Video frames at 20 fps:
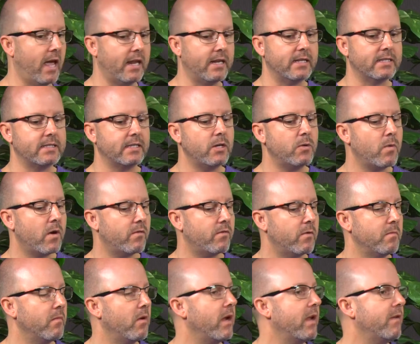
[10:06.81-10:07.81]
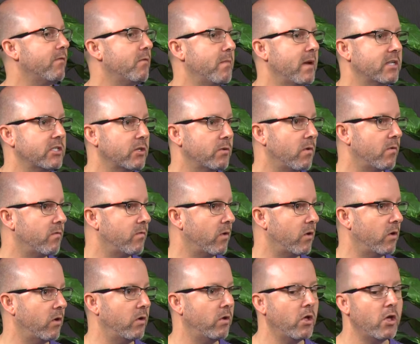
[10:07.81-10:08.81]
And it's anywhere from information
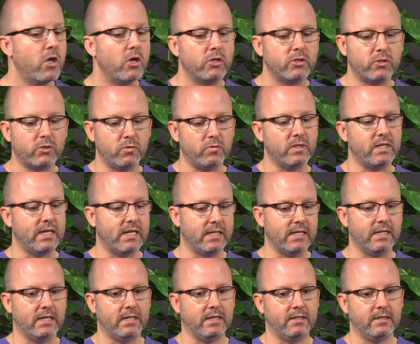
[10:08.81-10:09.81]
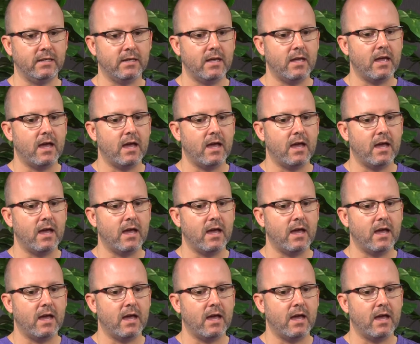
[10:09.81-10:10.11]
referral to needing